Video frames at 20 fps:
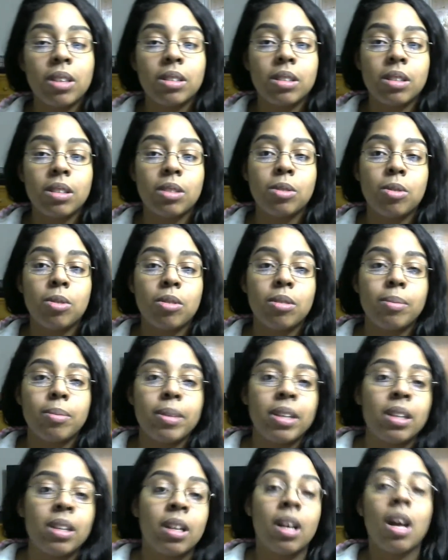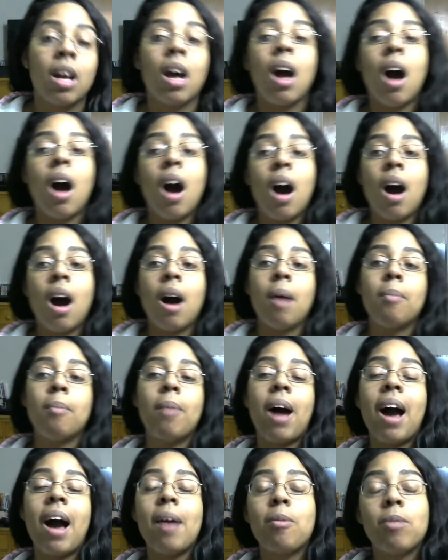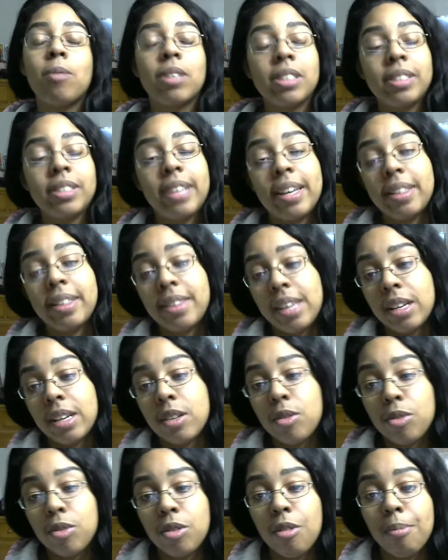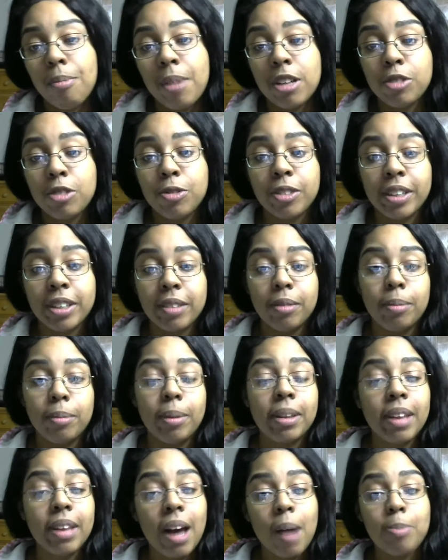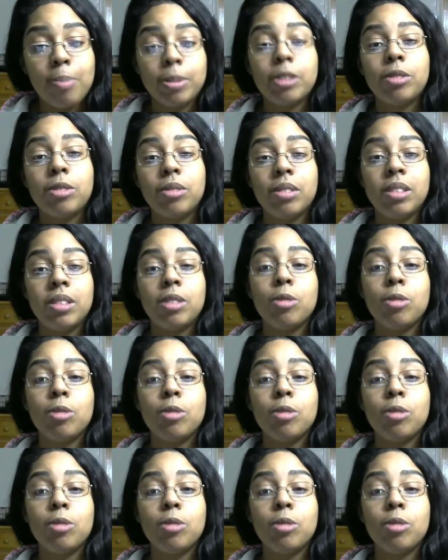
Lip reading: this tournament. I want to say thank you so much for giving me the opportunity